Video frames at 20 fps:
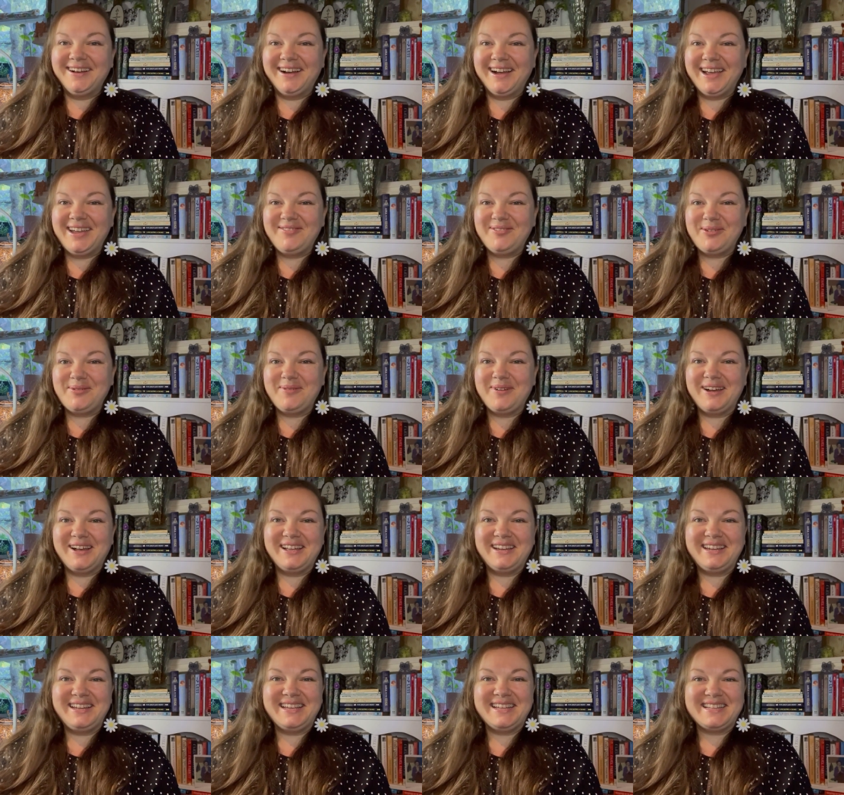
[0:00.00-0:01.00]
Hi
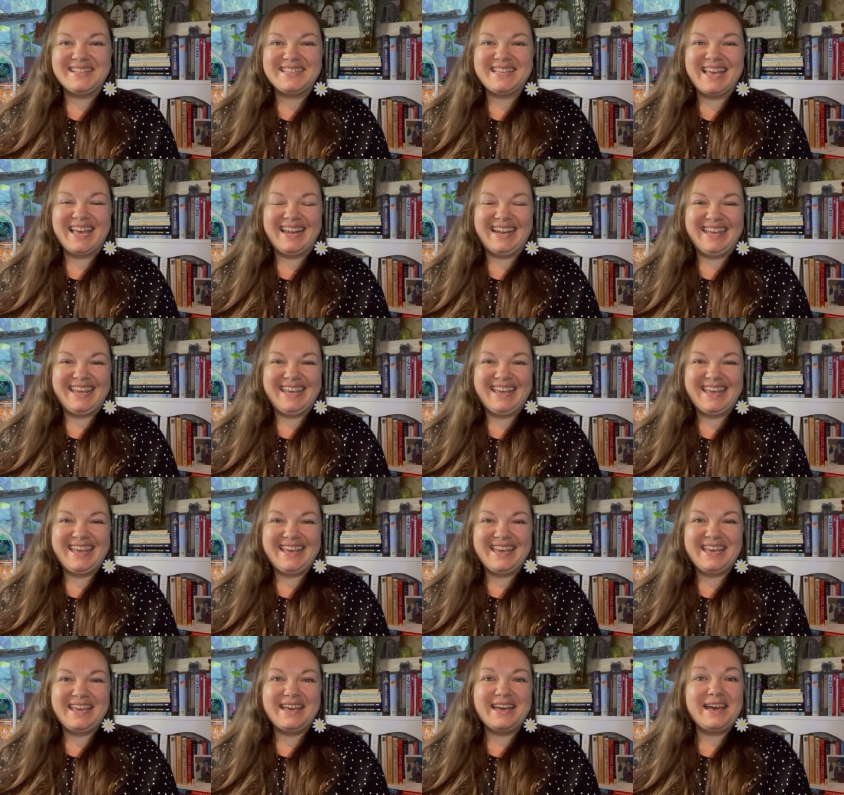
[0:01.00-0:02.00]
everyone, it's Kelly
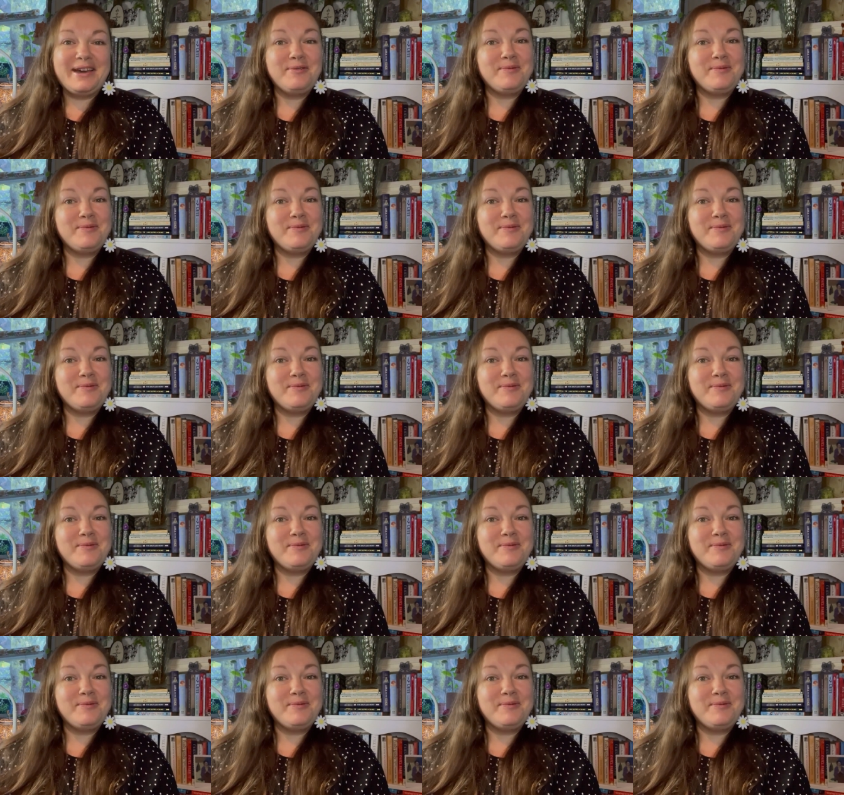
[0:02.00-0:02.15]
here.